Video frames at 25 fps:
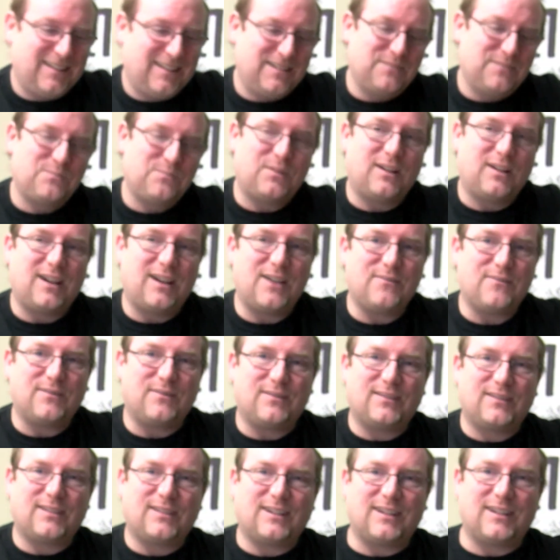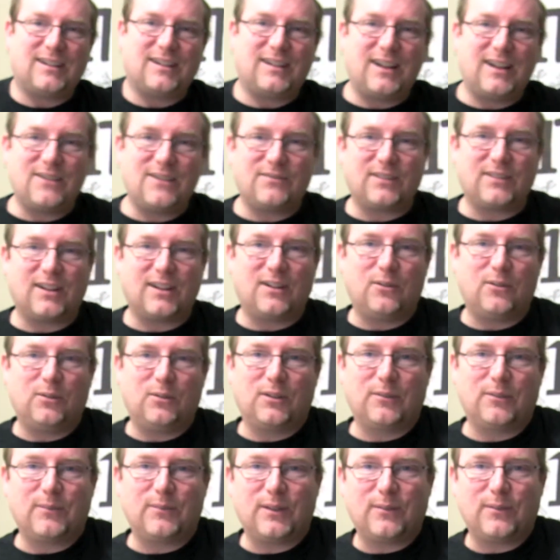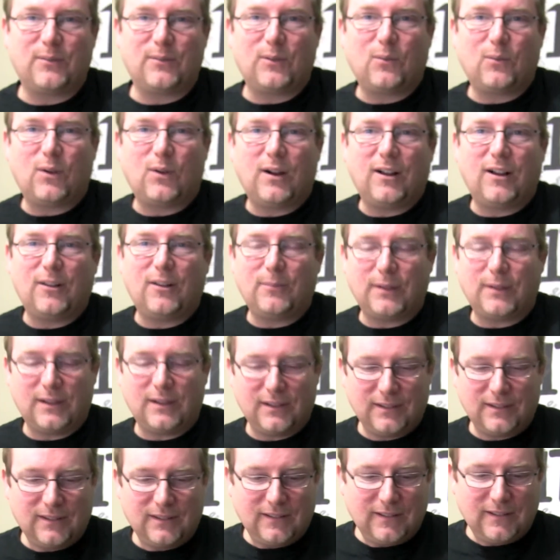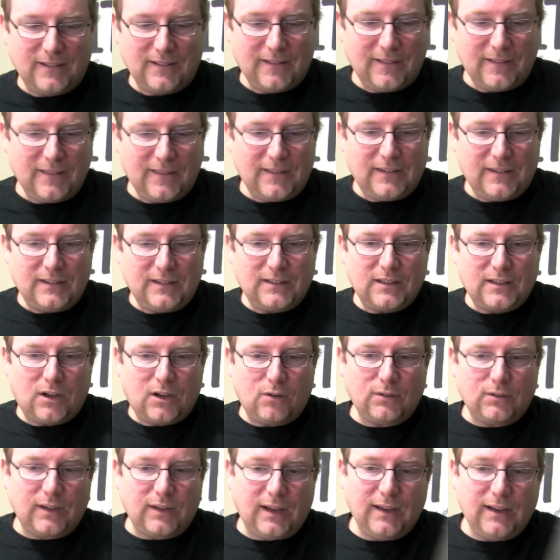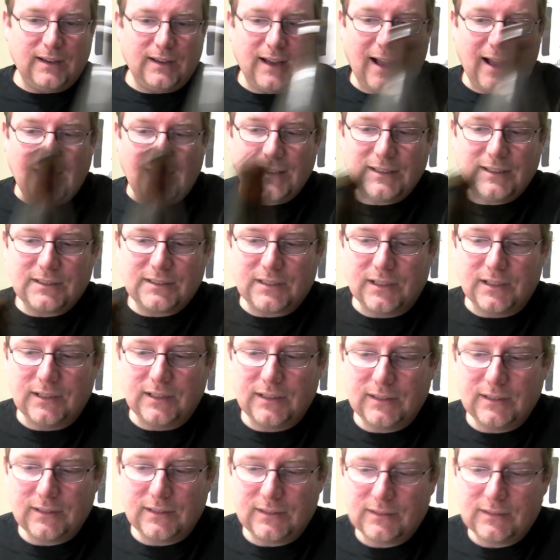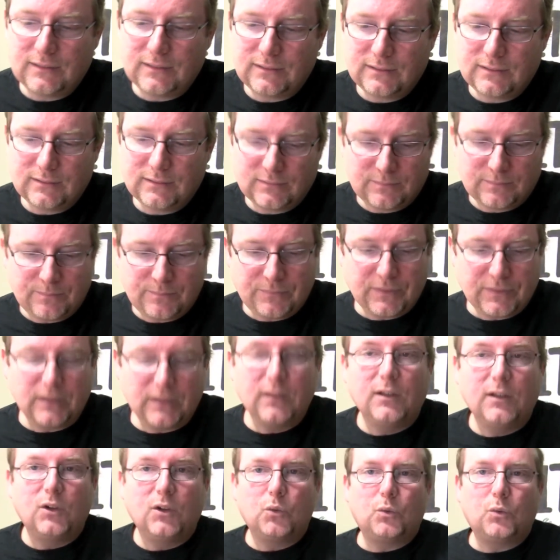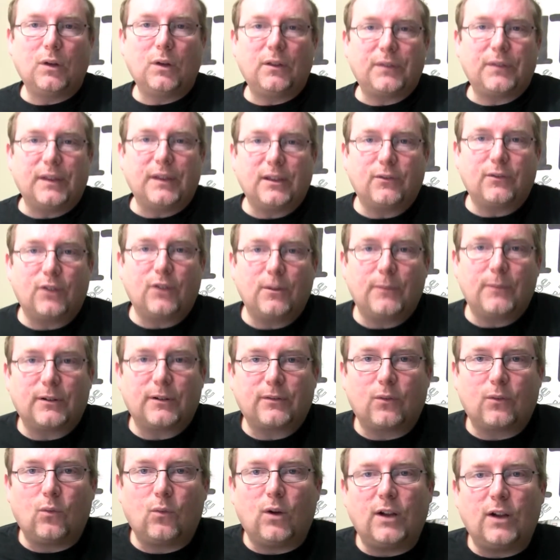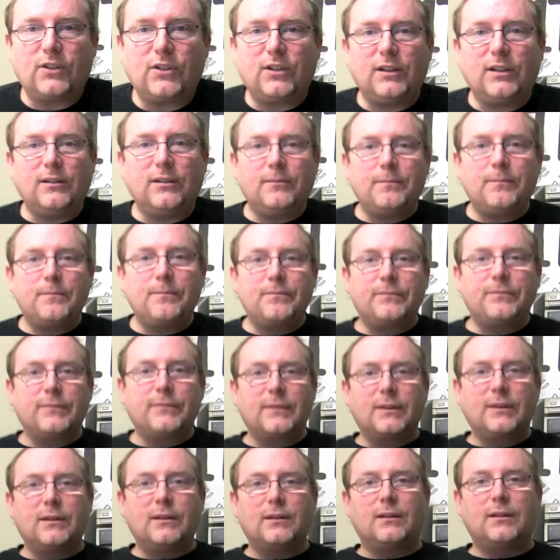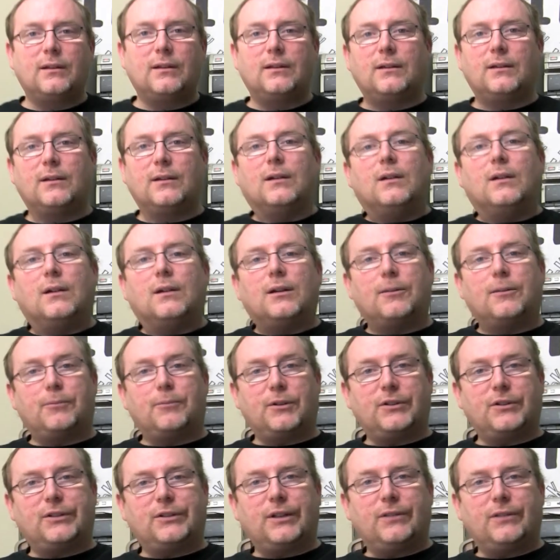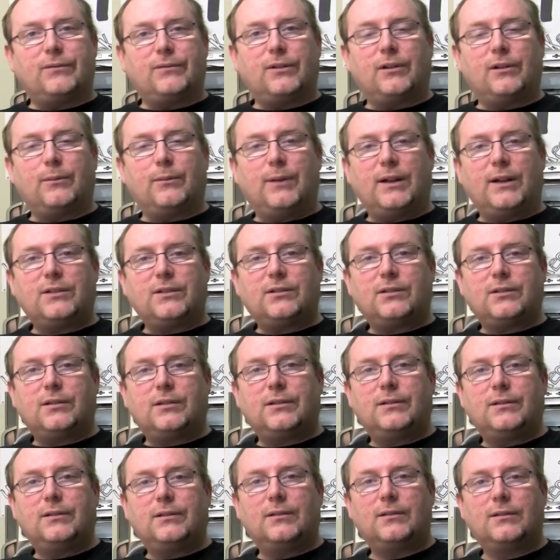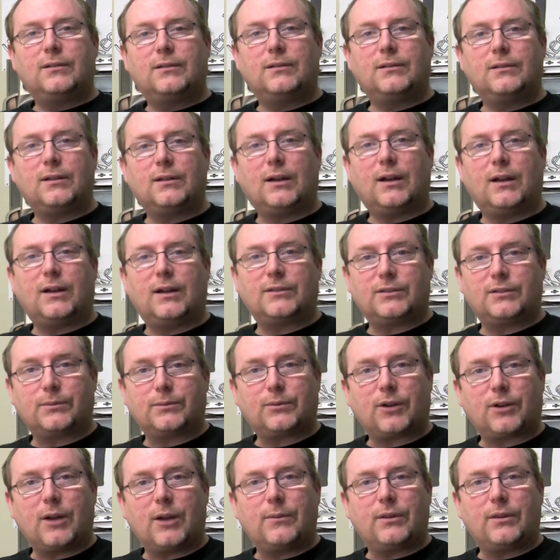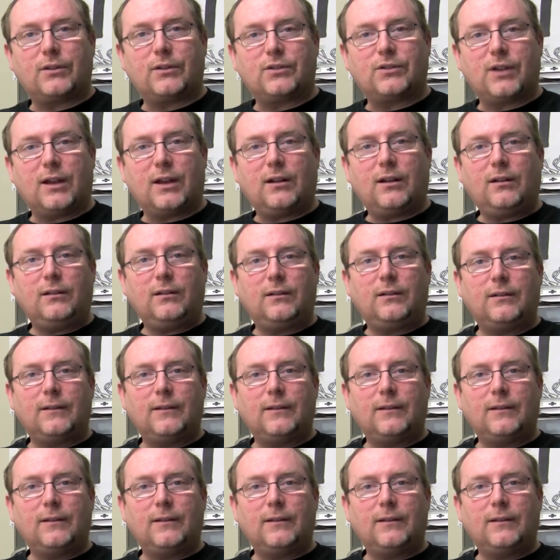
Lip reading: I haven't got a hold of him in a while. But okay, guys. Well, thank you very much for watching. Appreciate very much. Subscribe to the channel.